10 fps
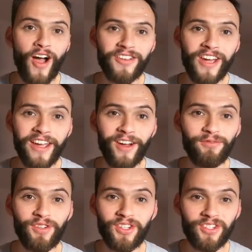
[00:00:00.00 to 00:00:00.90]
Okay,
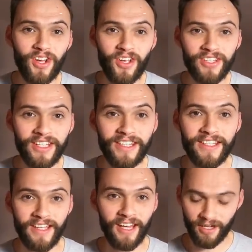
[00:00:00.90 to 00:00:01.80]
I've just started the
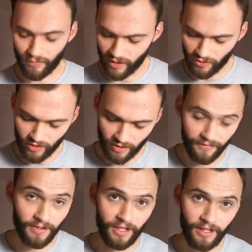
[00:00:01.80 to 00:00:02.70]
second wet trowel.
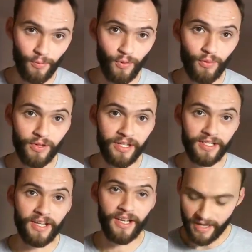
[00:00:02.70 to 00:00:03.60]
I've done the wall that
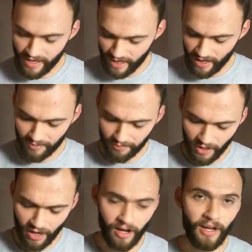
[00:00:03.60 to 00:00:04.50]
is uh,
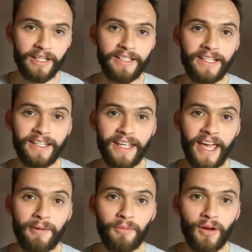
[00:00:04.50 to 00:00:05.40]
behind the
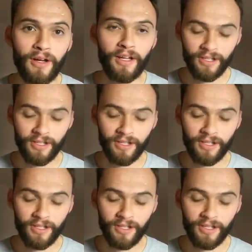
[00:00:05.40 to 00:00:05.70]
camera.